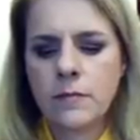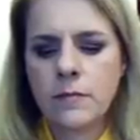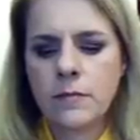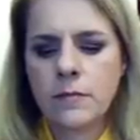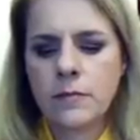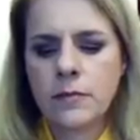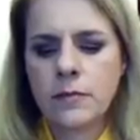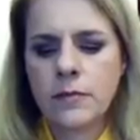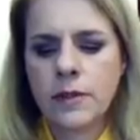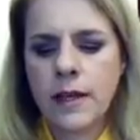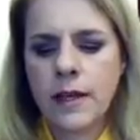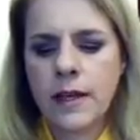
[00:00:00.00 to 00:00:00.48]

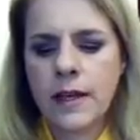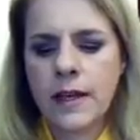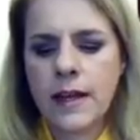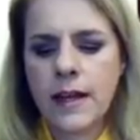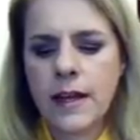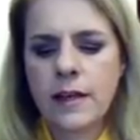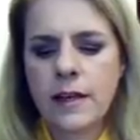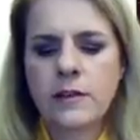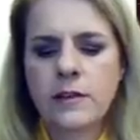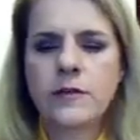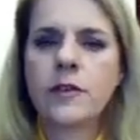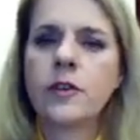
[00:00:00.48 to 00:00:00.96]
say
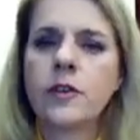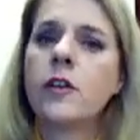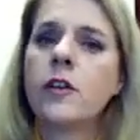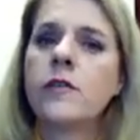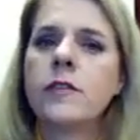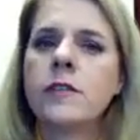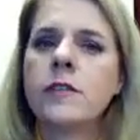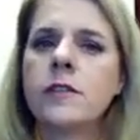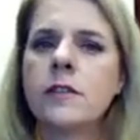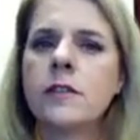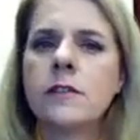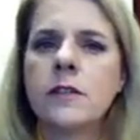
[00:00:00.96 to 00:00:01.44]
NS for
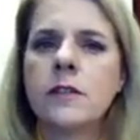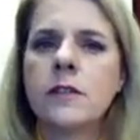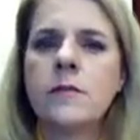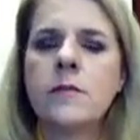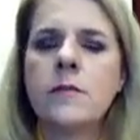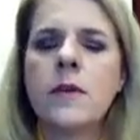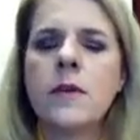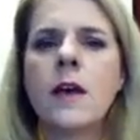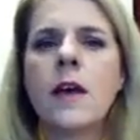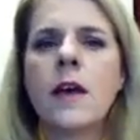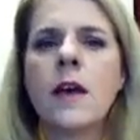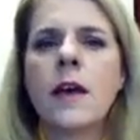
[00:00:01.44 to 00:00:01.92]
nervous
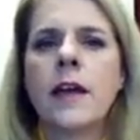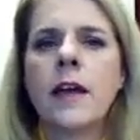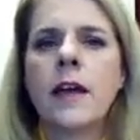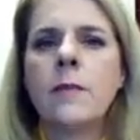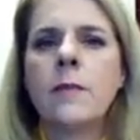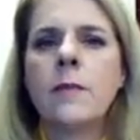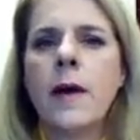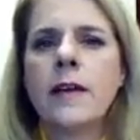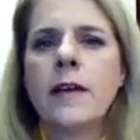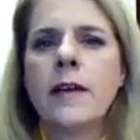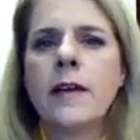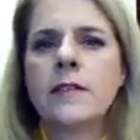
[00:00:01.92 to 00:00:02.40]
system,
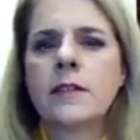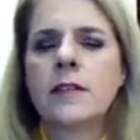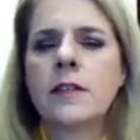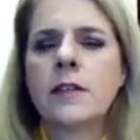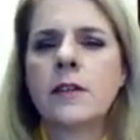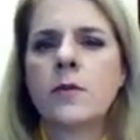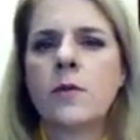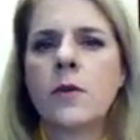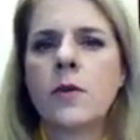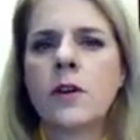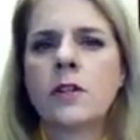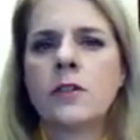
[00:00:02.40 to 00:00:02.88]
it
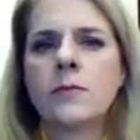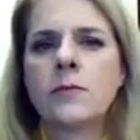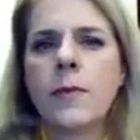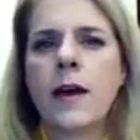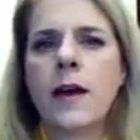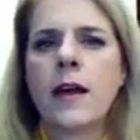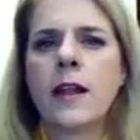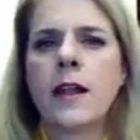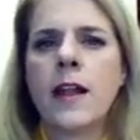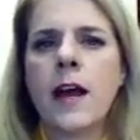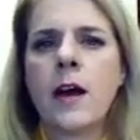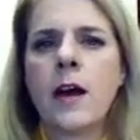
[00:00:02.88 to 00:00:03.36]
basically works
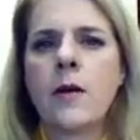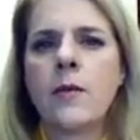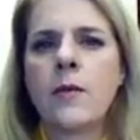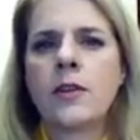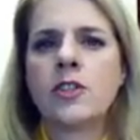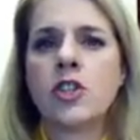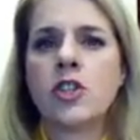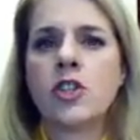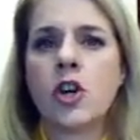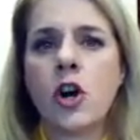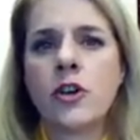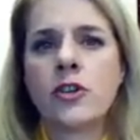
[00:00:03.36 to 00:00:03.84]
by
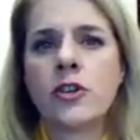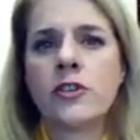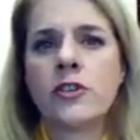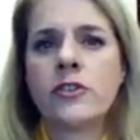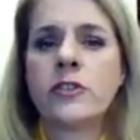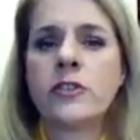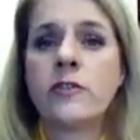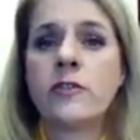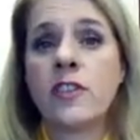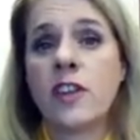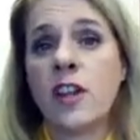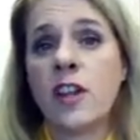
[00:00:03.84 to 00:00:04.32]
allowing
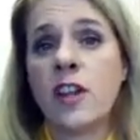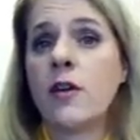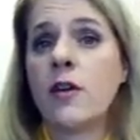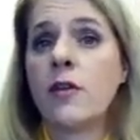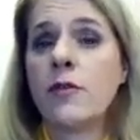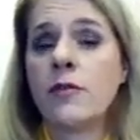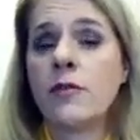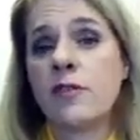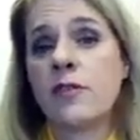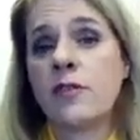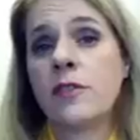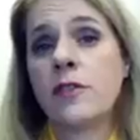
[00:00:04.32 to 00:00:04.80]
charges to
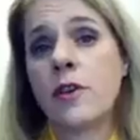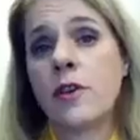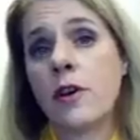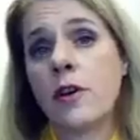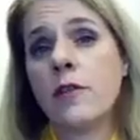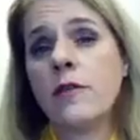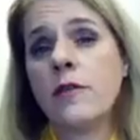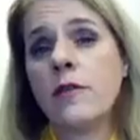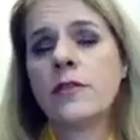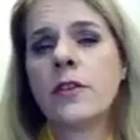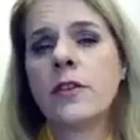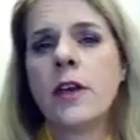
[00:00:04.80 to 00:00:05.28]
flow through the
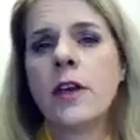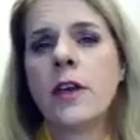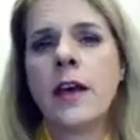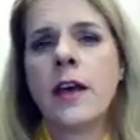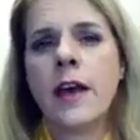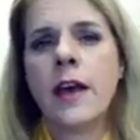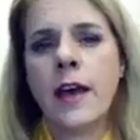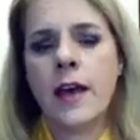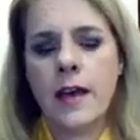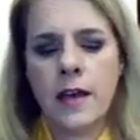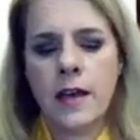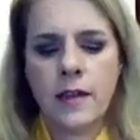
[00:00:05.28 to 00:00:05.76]
nerves.
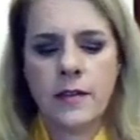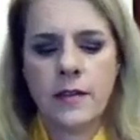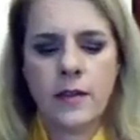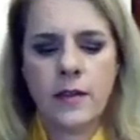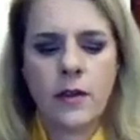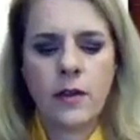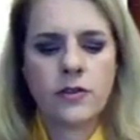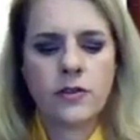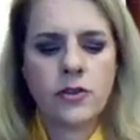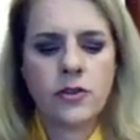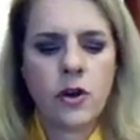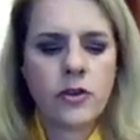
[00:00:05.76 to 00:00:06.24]

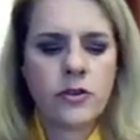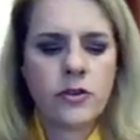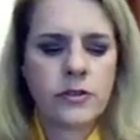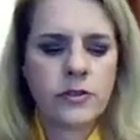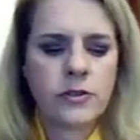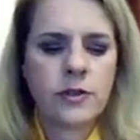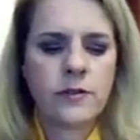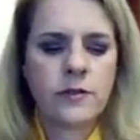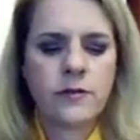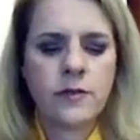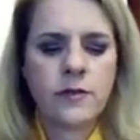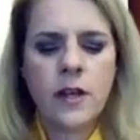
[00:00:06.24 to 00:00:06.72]
And those
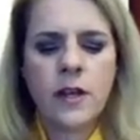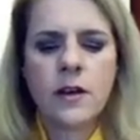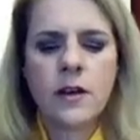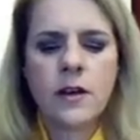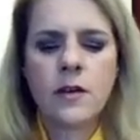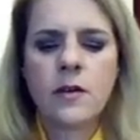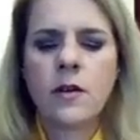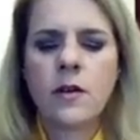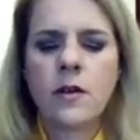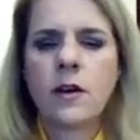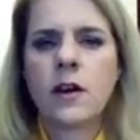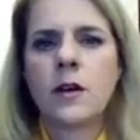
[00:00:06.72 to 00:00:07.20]
charges that
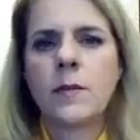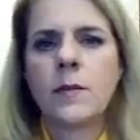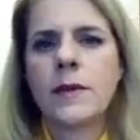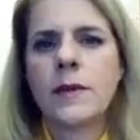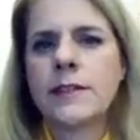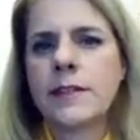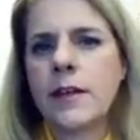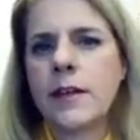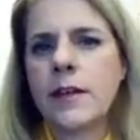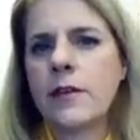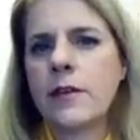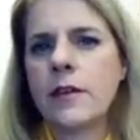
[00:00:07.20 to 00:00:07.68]
flow are going to
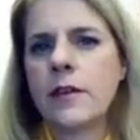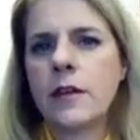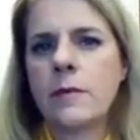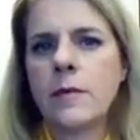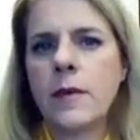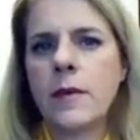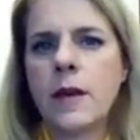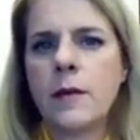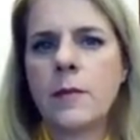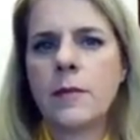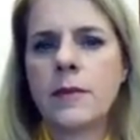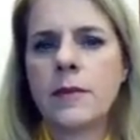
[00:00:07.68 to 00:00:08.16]
be
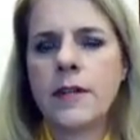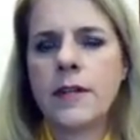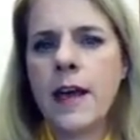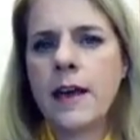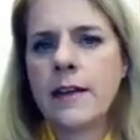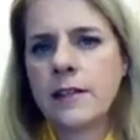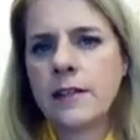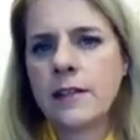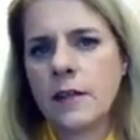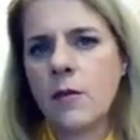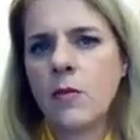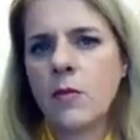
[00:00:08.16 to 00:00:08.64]
sodium and
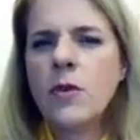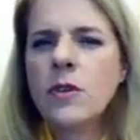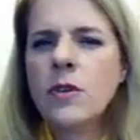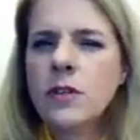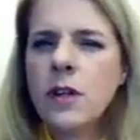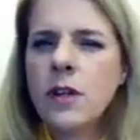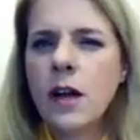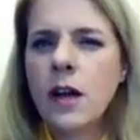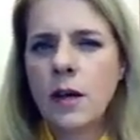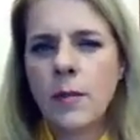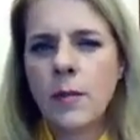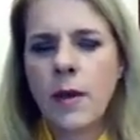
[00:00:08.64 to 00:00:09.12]
potassium. And we'll
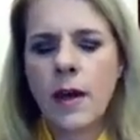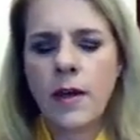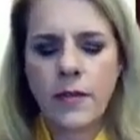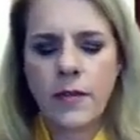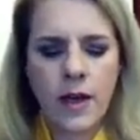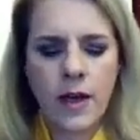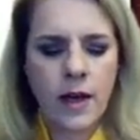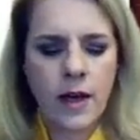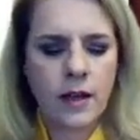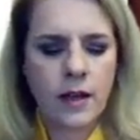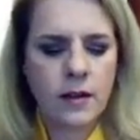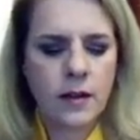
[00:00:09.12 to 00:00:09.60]
talk
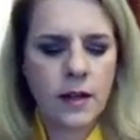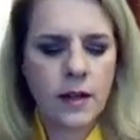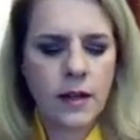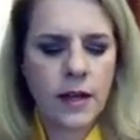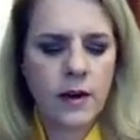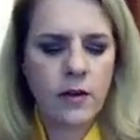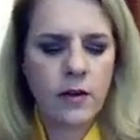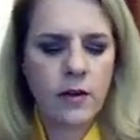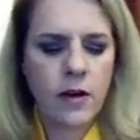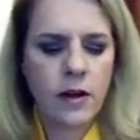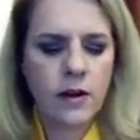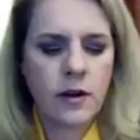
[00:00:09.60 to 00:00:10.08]
about that
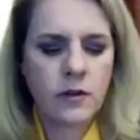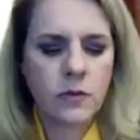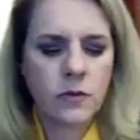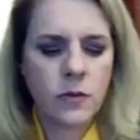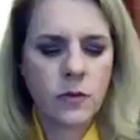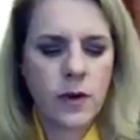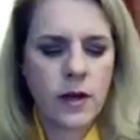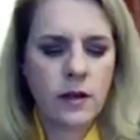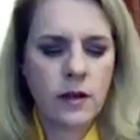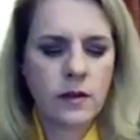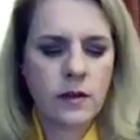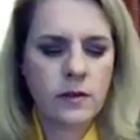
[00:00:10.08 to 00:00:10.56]
later on as
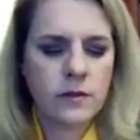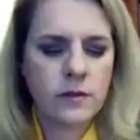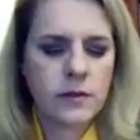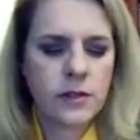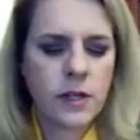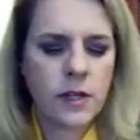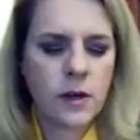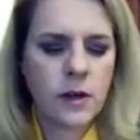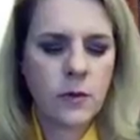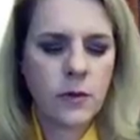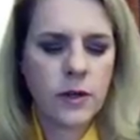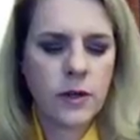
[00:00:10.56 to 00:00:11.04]
well.
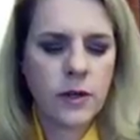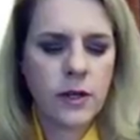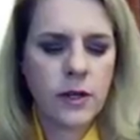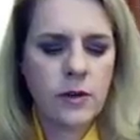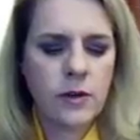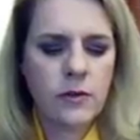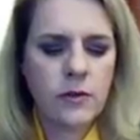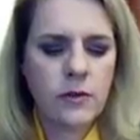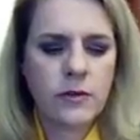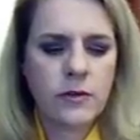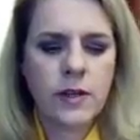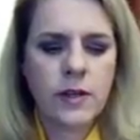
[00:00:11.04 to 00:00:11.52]
So we
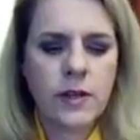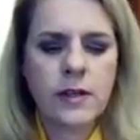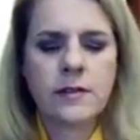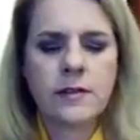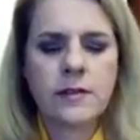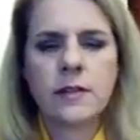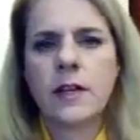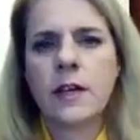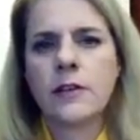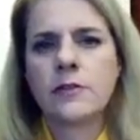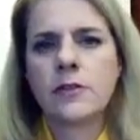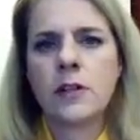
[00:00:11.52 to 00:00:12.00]
use
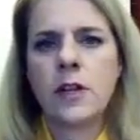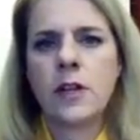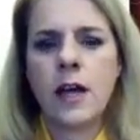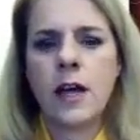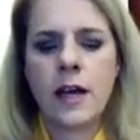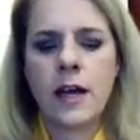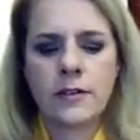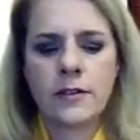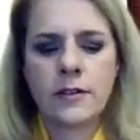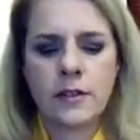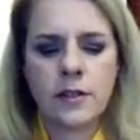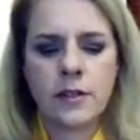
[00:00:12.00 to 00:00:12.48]
these
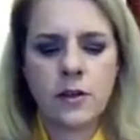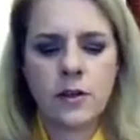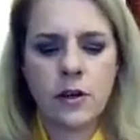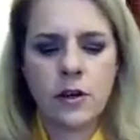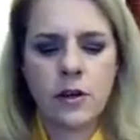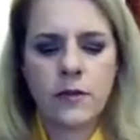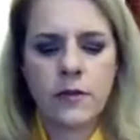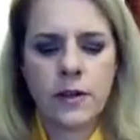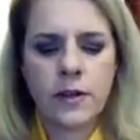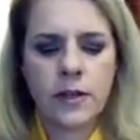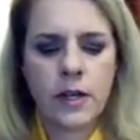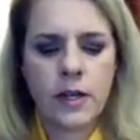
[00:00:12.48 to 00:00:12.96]
electrolytes in
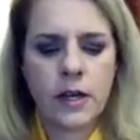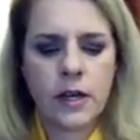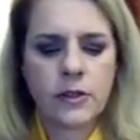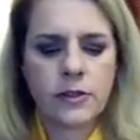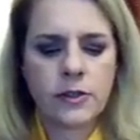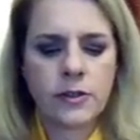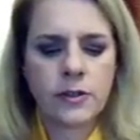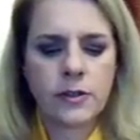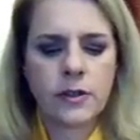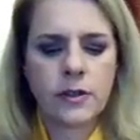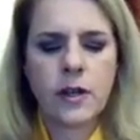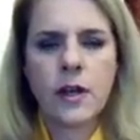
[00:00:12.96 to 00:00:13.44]
nerve
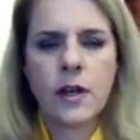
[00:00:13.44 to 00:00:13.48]
conduction.